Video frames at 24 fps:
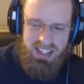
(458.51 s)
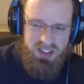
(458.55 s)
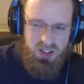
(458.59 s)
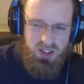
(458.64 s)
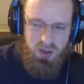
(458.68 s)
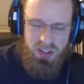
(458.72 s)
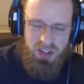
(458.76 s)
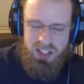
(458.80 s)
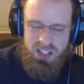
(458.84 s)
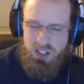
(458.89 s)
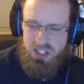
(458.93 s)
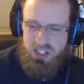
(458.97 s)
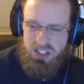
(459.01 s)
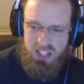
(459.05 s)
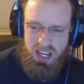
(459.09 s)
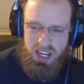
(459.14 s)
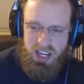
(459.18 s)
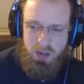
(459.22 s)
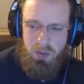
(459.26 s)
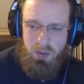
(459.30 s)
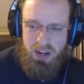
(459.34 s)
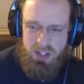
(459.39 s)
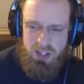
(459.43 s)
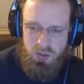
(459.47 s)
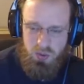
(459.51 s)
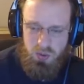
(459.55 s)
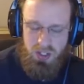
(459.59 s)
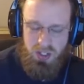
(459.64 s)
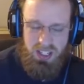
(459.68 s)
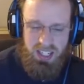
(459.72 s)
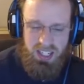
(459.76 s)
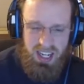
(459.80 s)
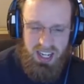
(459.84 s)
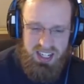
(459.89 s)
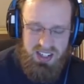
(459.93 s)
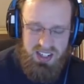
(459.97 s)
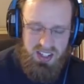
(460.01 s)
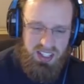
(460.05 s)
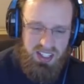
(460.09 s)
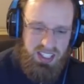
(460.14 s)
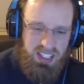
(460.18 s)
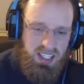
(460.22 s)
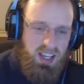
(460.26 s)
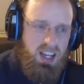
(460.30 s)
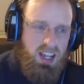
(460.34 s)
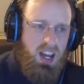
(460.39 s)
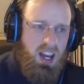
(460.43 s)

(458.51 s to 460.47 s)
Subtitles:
So this segues really nicely.